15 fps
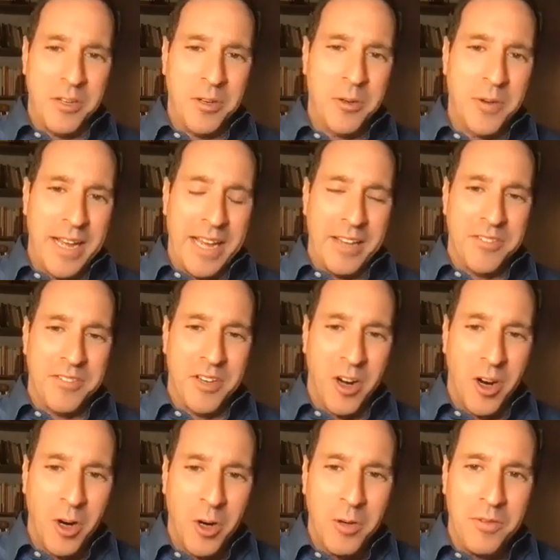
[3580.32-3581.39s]
you. And to
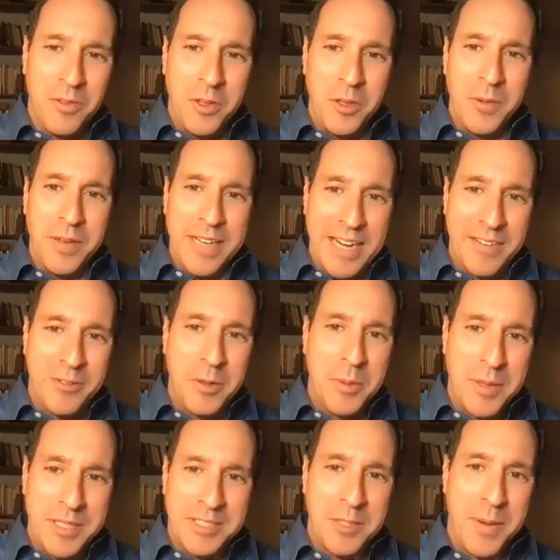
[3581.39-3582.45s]
all of you in
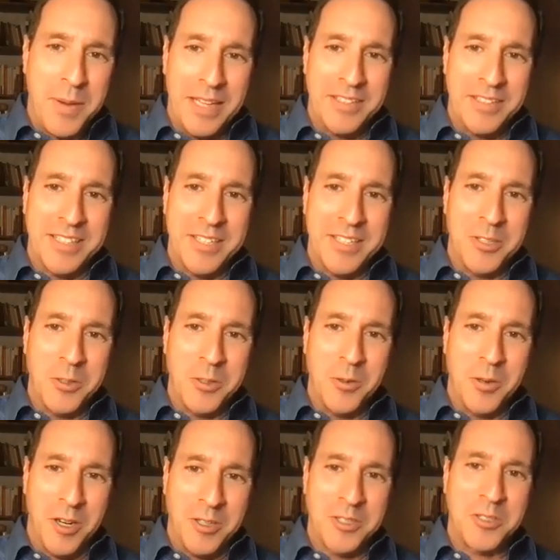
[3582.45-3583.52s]
every municipality
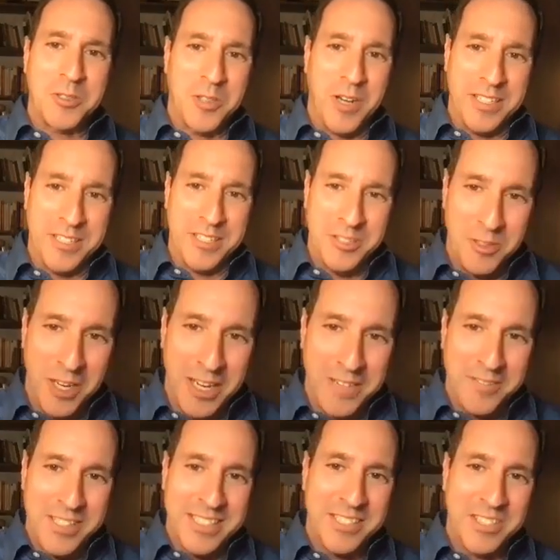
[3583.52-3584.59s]
who are also trying to
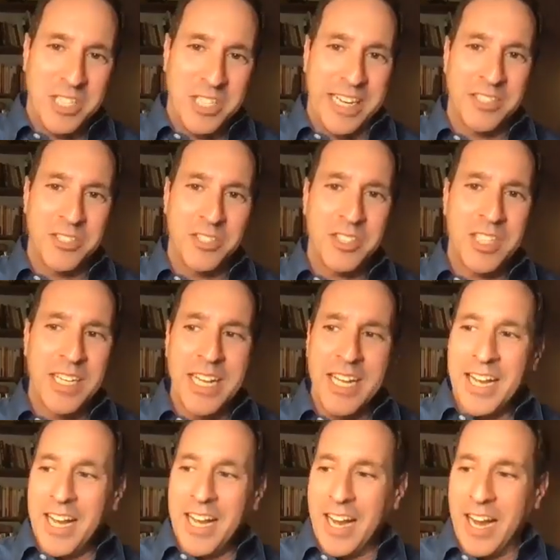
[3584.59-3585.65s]
drive this change,
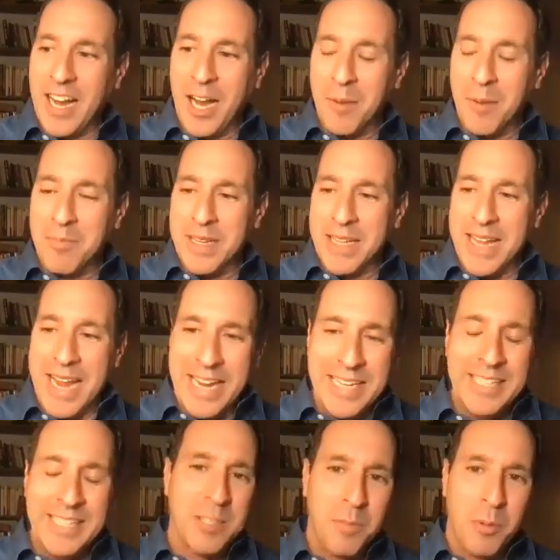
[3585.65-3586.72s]

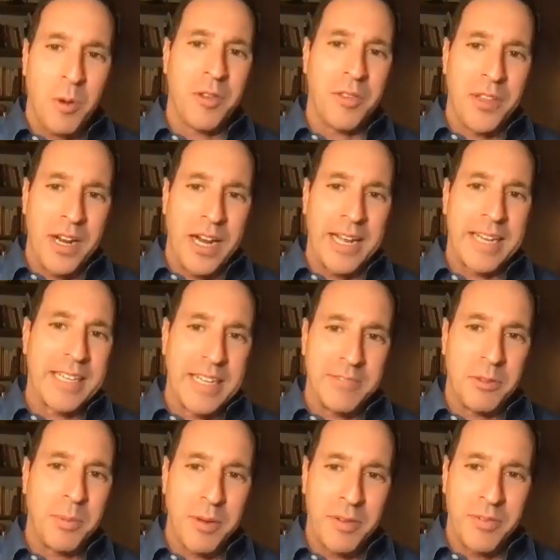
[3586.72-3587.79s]
any support that I can
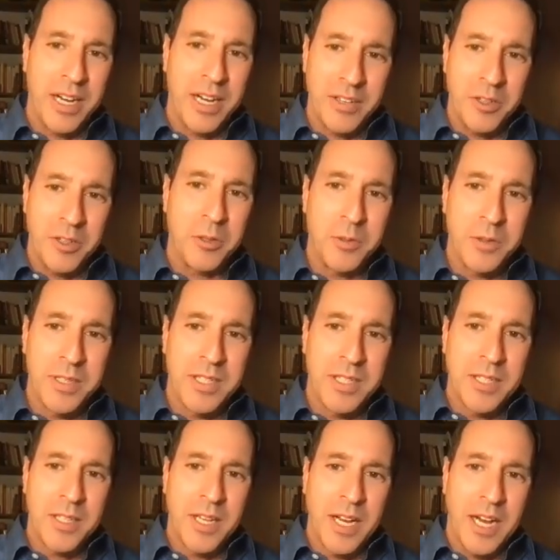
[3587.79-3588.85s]
ever provide you,
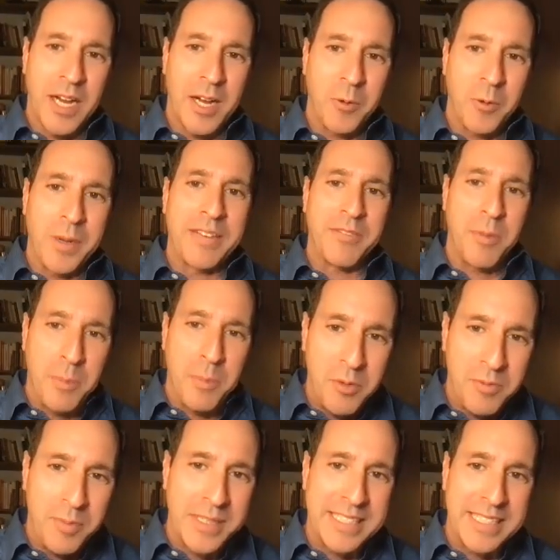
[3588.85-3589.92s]
we have a
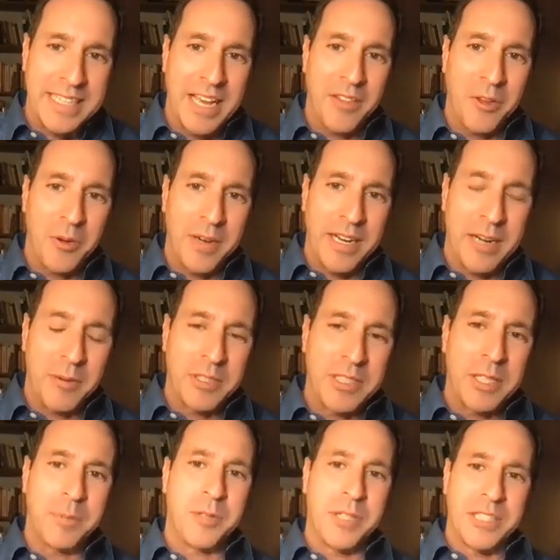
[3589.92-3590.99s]
movement together, and I
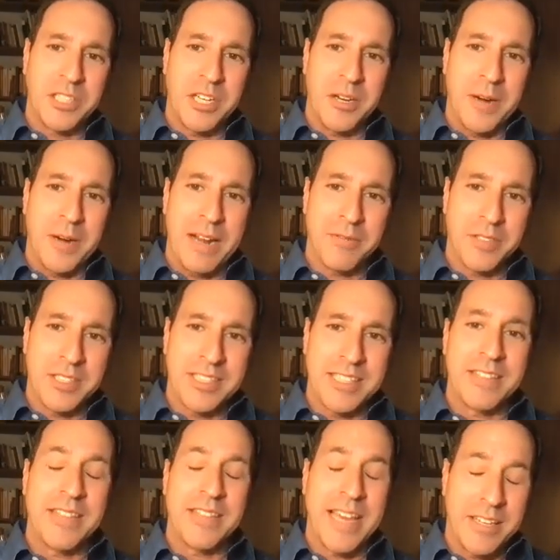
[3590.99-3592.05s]
really appreciate your
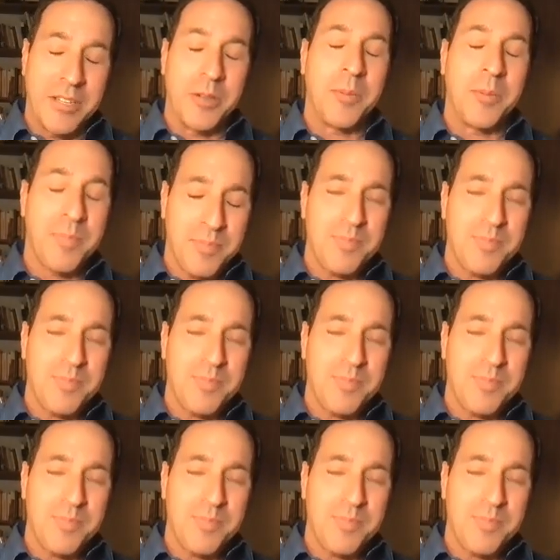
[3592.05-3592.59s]
advocacy. Thank you.